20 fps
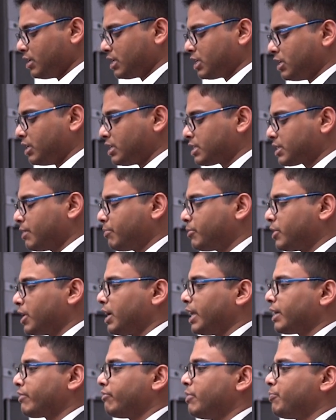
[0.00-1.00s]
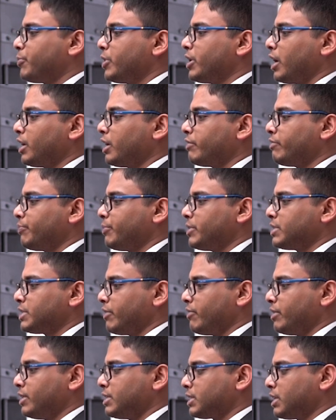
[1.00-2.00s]
descriptor, like
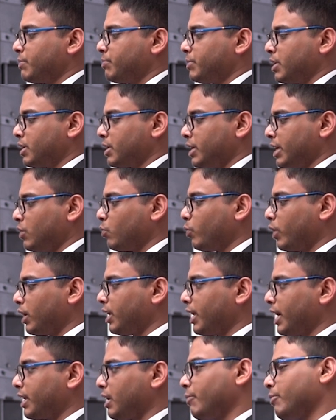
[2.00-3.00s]
1557 descriptor in one line.